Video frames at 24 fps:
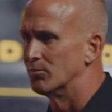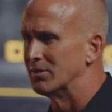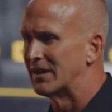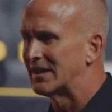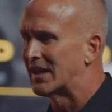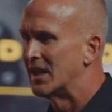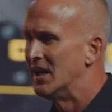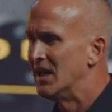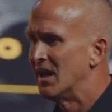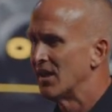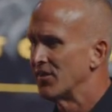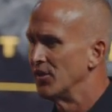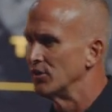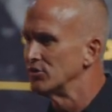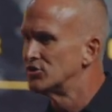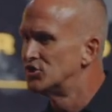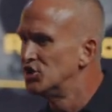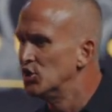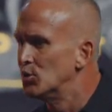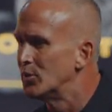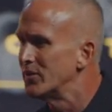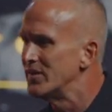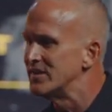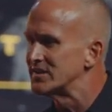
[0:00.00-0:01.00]
Like they're
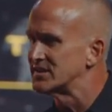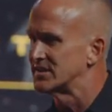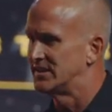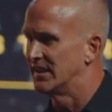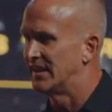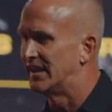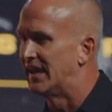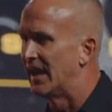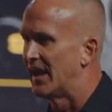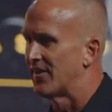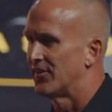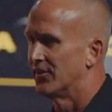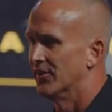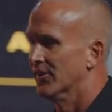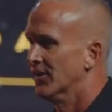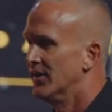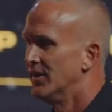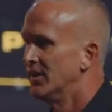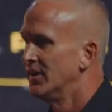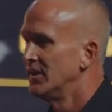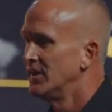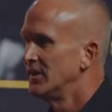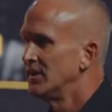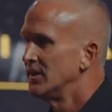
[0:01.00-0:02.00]
doing this together.
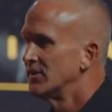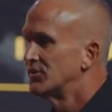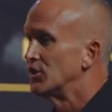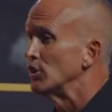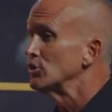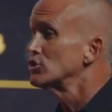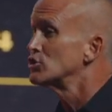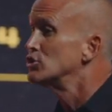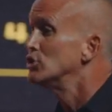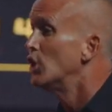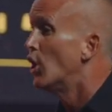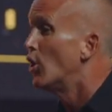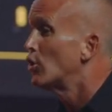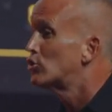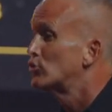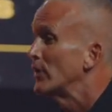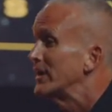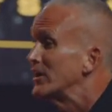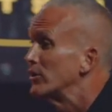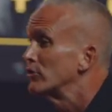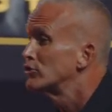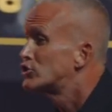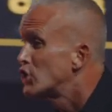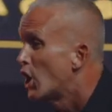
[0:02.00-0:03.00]
There's no
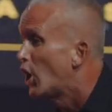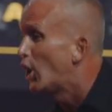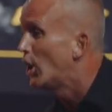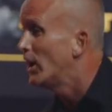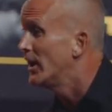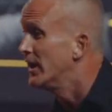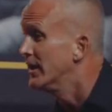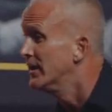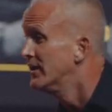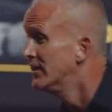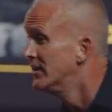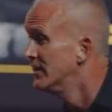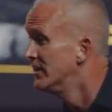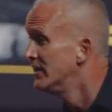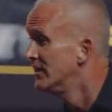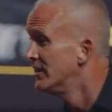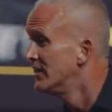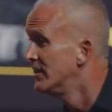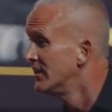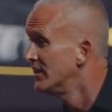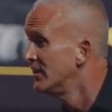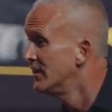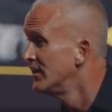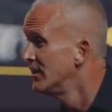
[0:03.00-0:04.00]
greater joy. Yeah.
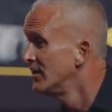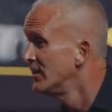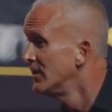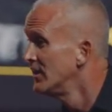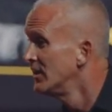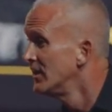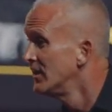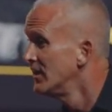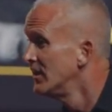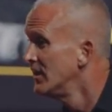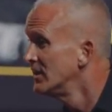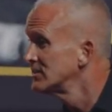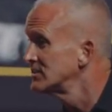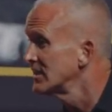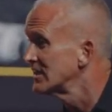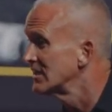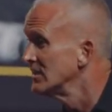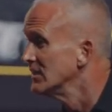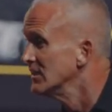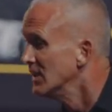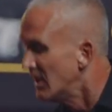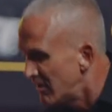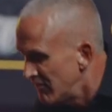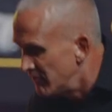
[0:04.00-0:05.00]
It's
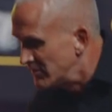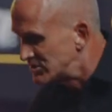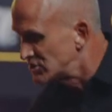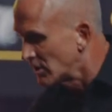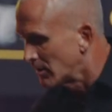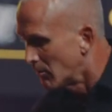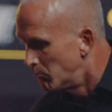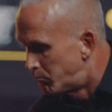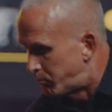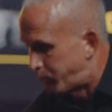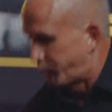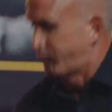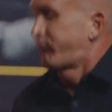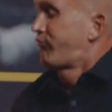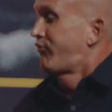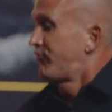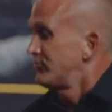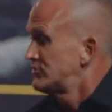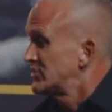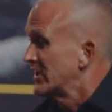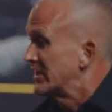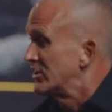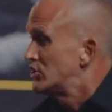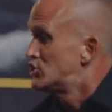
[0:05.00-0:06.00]

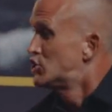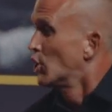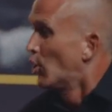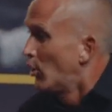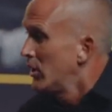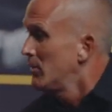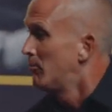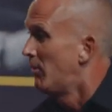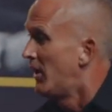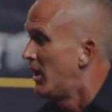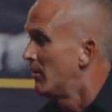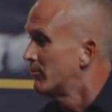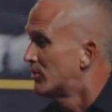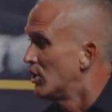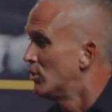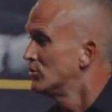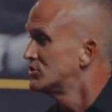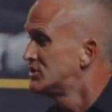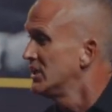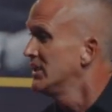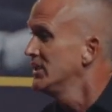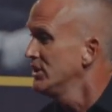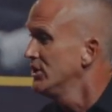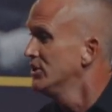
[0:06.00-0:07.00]
like a joy bomb goes
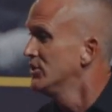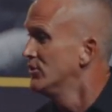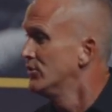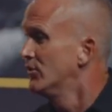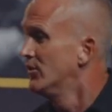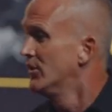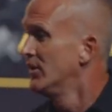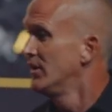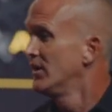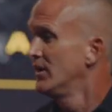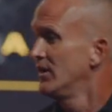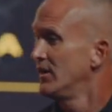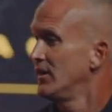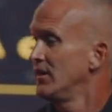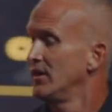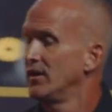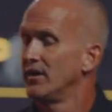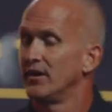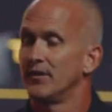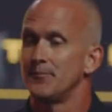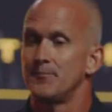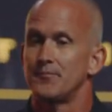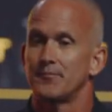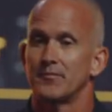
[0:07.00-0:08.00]
in you.
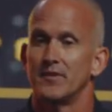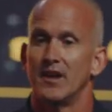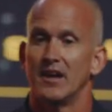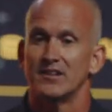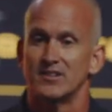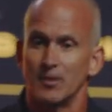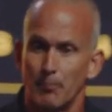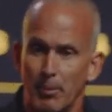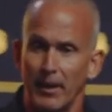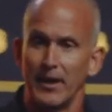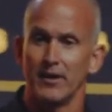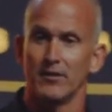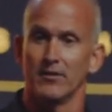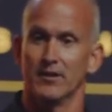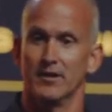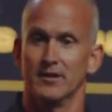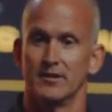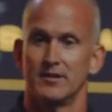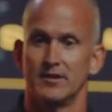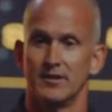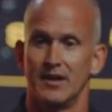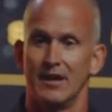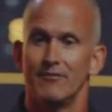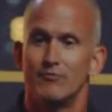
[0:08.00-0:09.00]
As a
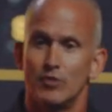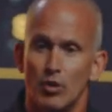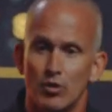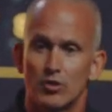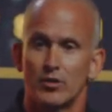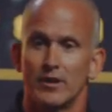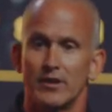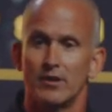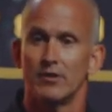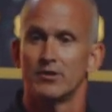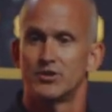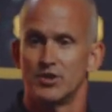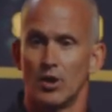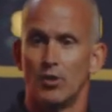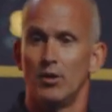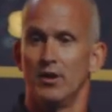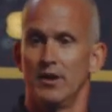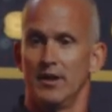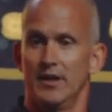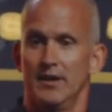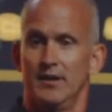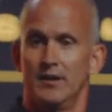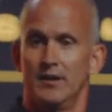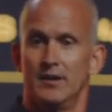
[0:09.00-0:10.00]
parent, I have no greater
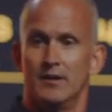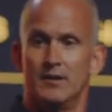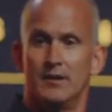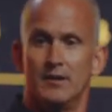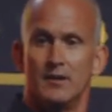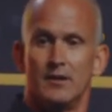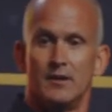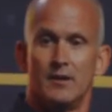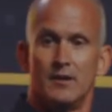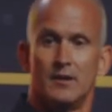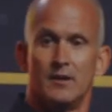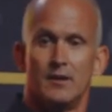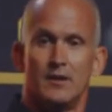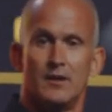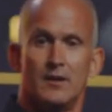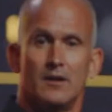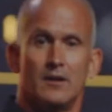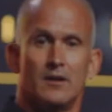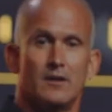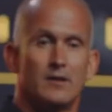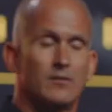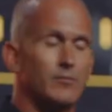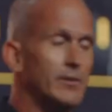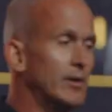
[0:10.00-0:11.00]
joy.
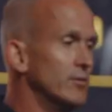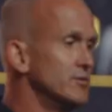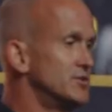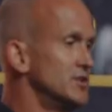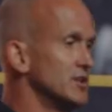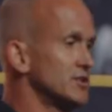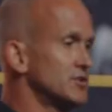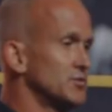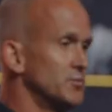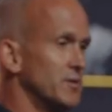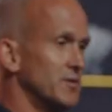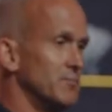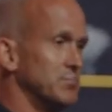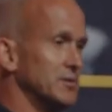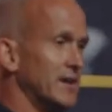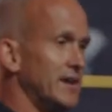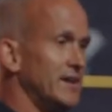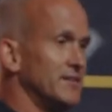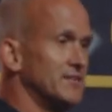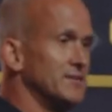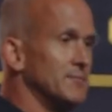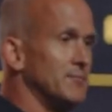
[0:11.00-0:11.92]
We were just with Blaze and